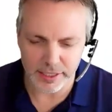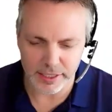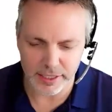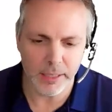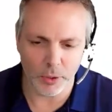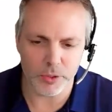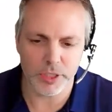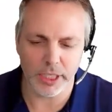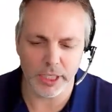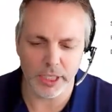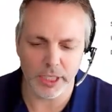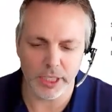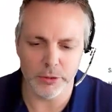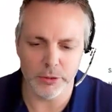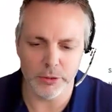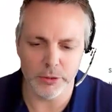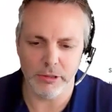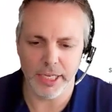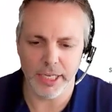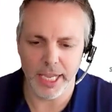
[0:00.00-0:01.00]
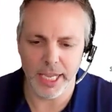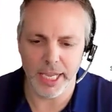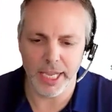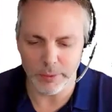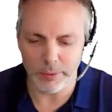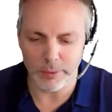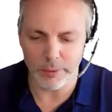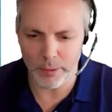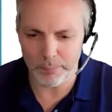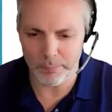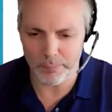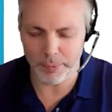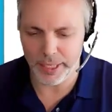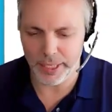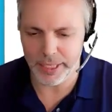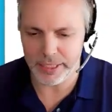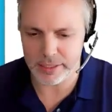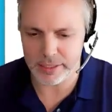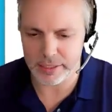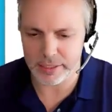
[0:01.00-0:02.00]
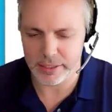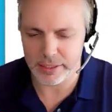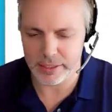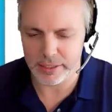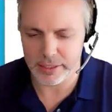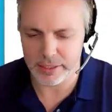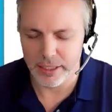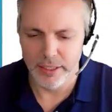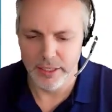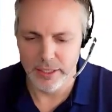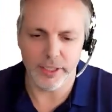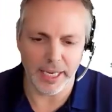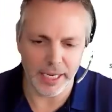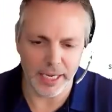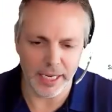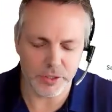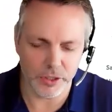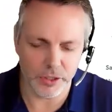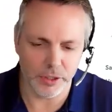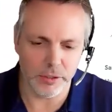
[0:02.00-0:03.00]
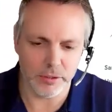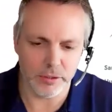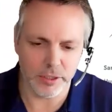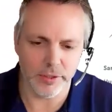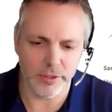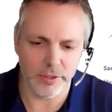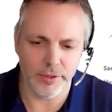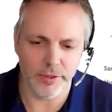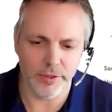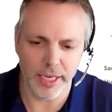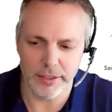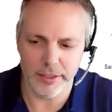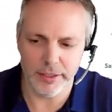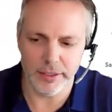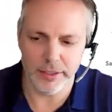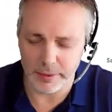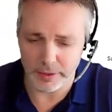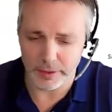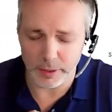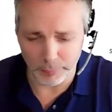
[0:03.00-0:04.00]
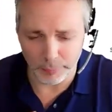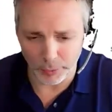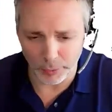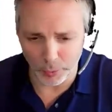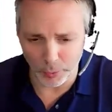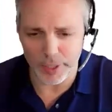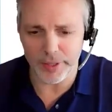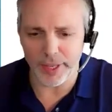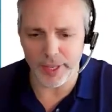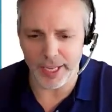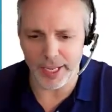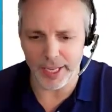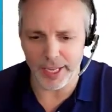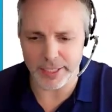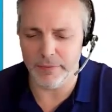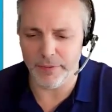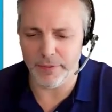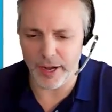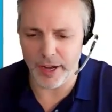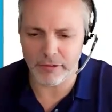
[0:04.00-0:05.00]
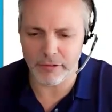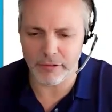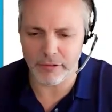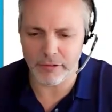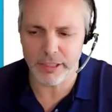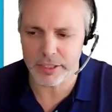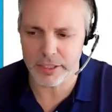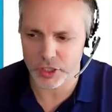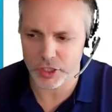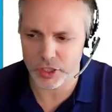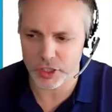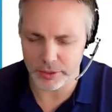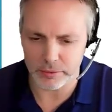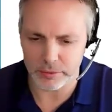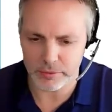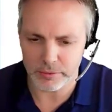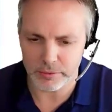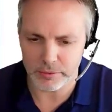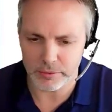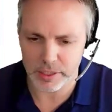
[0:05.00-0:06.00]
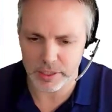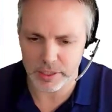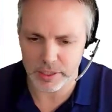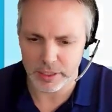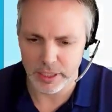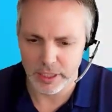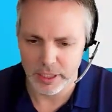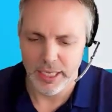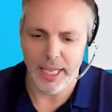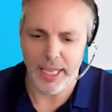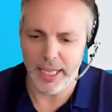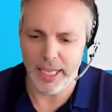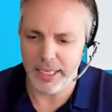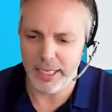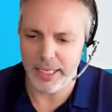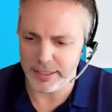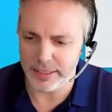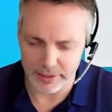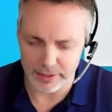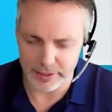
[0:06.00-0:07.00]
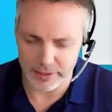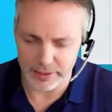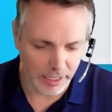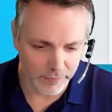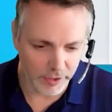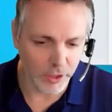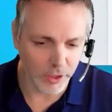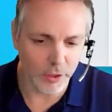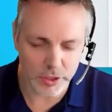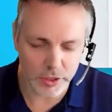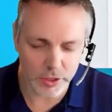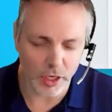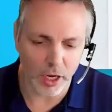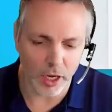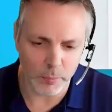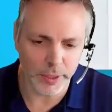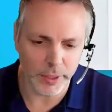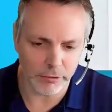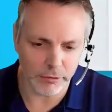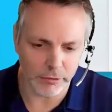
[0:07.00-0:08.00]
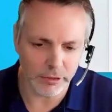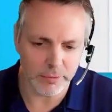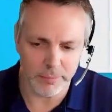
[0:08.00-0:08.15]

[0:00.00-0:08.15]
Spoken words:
logic you create in one place that allows you to then deploy that to various channels and saving you time when you're